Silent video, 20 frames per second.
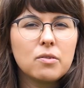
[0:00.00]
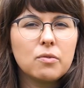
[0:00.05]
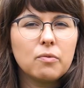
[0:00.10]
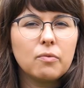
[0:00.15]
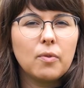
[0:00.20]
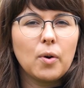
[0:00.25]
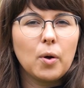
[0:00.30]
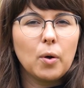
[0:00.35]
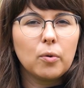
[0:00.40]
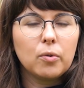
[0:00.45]
to
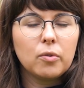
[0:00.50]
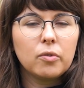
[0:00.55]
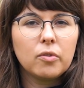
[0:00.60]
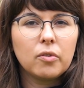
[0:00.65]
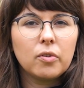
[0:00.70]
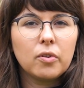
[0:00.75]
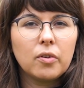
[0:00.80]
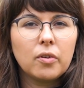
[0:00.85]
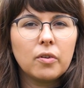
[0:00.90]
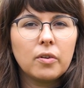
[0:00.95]

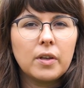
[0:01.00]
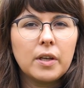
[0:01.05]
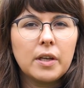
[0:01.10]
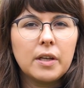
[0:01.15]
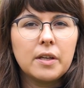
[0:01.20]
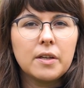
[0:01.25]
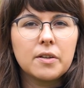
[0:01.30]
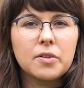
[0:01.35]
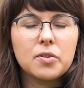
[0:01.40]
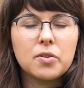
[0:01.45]
vote
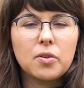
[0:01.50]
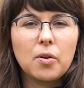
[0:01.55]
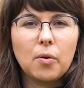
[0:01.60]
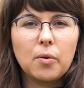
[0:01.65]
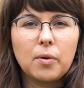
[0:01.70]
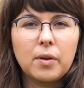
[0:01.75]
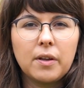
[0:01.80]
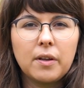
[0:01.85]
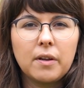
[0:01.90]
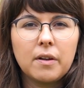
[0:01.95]
in
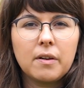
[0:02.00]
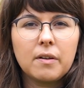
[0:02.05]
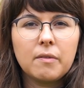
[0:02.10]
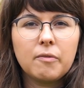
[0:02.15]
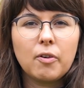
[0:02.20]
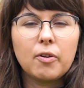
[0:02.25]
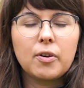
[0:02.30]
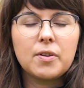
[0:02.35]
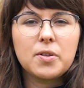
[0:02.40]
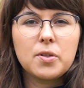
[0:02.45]

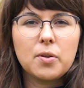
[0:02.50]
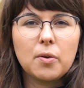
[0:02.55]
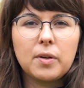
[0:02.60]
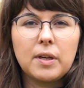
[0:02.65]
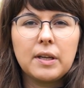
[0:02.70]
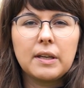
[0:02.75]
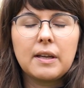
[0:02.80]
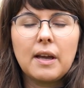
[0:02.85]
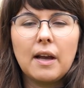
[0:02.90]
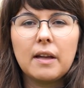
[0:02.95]
for
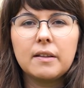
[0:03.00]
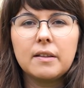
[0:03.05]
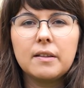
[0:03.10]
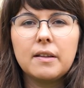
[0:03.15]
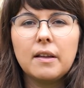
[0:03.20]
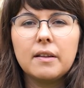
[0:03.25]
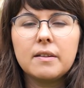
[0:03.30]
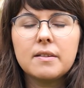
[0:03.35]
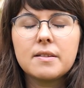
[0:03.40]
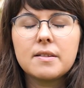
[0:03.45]
Estonian
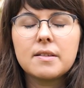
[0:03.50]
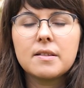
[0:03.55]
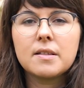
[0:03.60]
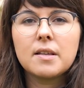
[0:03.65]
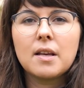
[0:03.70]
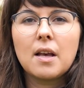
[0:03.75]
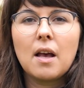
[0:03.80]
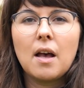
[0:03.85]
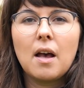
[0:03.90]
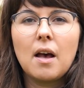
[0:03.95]
candidates,
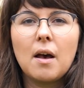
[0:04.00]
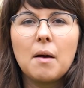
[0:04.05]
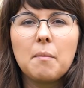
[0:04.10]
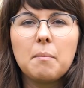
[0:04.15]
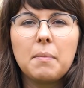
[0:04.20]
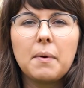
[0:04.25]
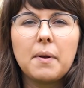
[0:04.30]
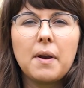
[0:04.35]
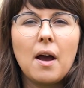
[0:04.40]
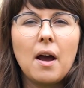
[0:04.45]

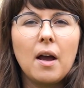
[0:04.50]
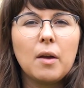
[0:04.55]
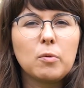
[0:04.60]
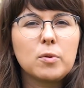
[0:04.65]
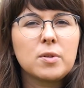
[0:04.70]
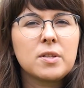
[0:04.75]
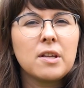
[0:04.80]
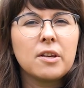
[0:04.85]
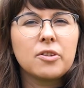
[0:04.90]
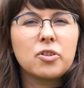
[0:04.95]
but I
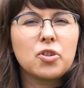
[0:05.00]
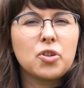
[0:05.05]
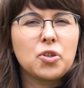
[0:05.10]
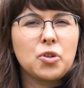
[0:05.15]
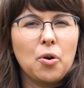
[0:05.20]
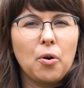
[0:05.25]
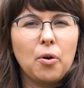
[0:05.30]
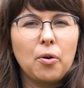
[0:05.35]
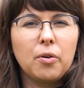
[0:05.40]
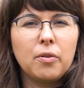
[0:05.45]
was not
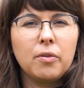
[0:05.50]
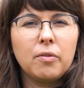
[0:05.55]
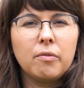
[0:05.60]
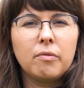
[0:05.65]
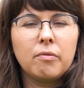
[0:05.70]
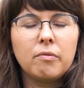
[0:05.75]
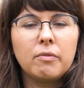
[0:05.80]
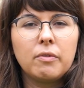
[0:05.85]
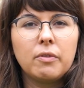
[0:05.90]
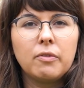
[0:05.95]
sure
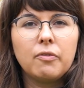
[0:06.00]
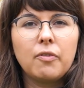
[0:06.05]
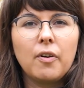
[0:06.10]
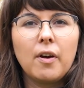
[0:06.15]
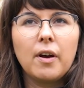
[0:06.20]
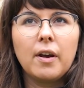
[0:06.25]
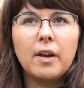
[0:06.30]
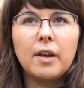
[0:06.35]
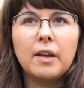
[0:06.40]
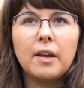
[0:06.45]
if
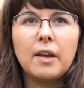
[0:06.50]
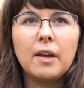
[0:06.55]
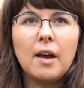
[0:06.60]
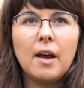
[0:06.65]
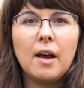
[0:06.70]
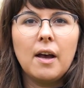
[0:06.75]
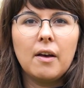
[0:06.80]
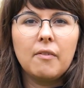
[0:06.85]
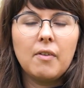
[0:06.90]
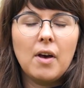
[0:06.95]
I
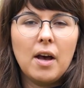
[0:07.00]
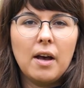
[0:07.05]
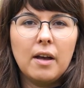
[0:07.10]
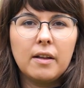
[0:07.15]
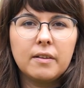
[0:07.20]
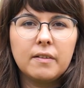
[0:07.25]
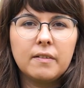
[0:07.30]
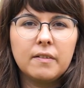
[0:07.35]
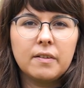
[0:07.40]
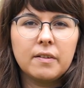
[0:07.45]
have
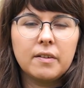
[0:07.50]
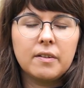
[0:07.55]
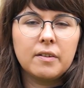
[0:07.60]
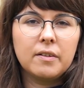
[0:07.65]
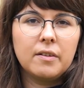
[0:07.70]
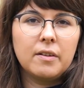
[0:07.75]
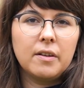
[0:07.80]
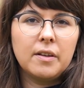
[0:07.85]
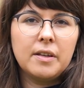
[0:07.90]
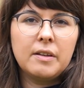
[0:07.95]
had
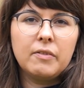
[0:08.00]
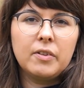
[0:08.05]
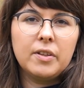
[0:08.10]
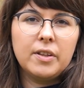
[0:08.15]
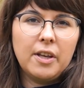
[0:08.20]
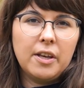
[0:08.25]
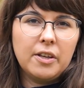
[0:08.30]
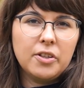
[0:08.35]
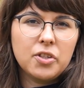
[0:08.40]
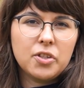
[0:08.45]
the
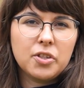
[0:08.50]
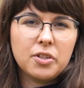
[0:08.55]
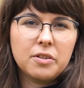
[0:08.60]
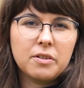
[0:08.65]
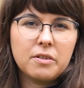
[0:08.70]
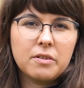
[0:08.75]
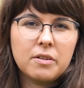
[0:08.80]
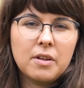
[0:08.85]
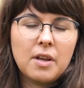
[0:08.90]
invitation.